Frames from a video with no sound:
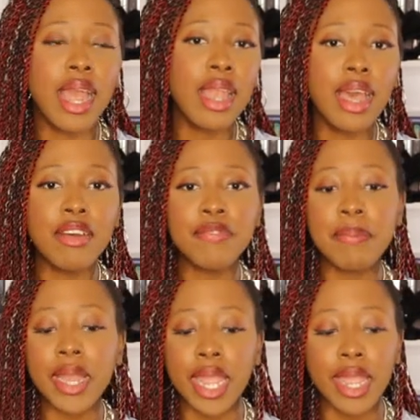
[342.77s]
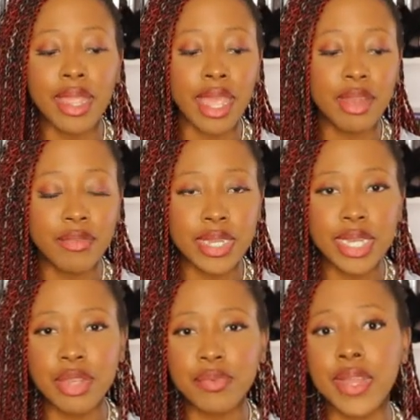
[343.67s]
I love playing and
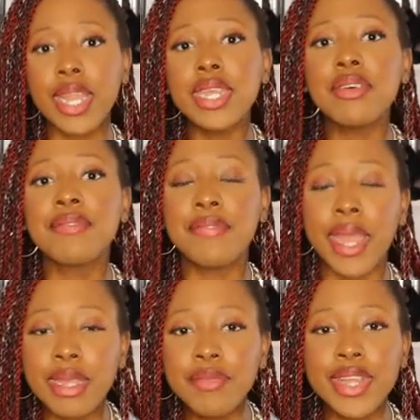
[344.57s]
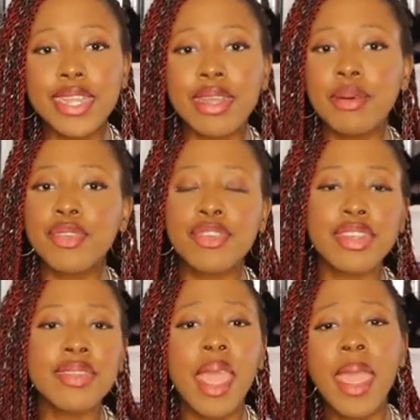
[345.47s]
really creating a vibe when it comes to
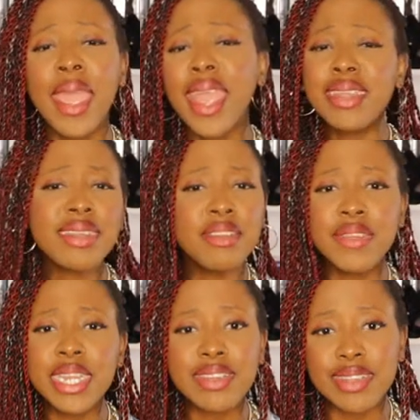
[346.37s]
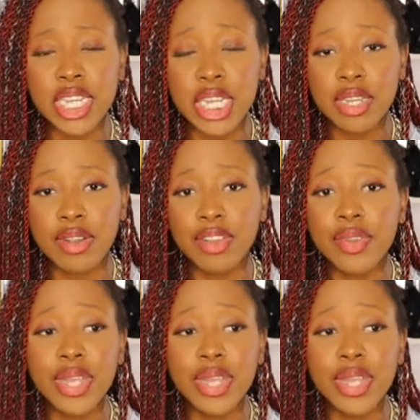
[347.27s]
just editing videos in general.